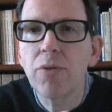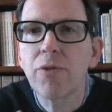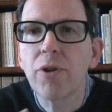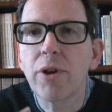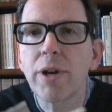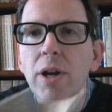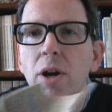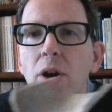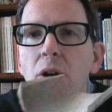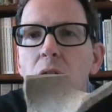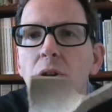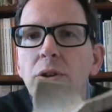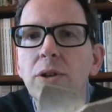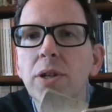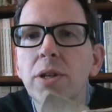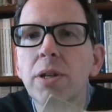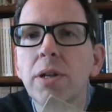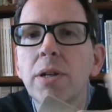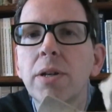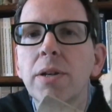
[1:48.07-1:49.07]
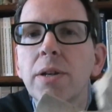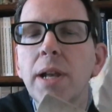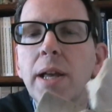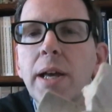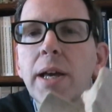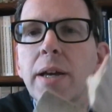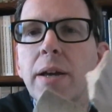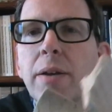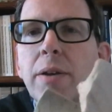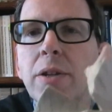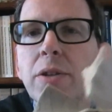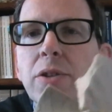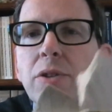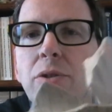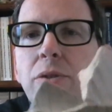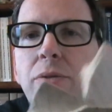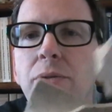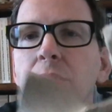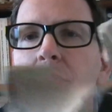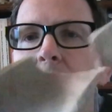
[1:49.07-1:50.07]
very hard clay, and it
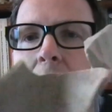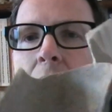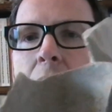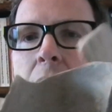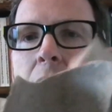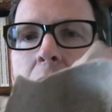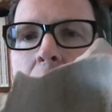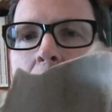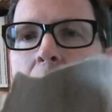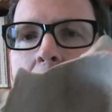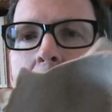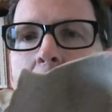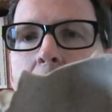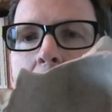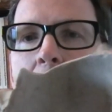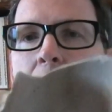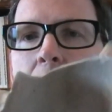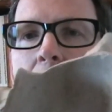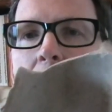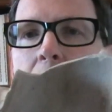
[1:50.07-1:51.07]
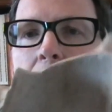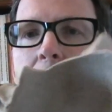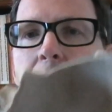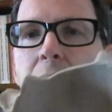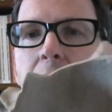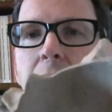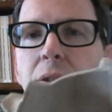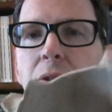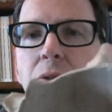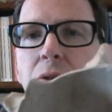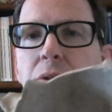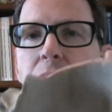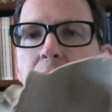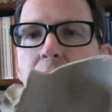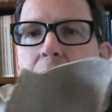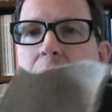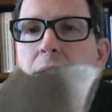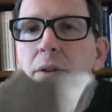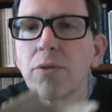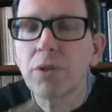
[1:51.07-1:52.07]
sort of has that sort of
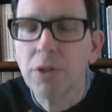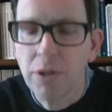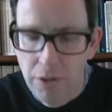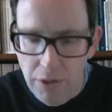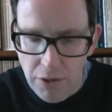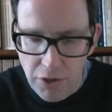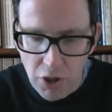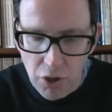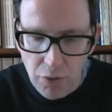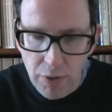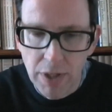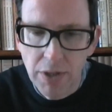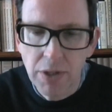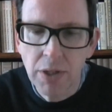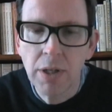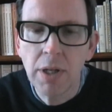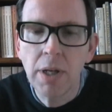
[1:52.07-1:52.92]
sound to it.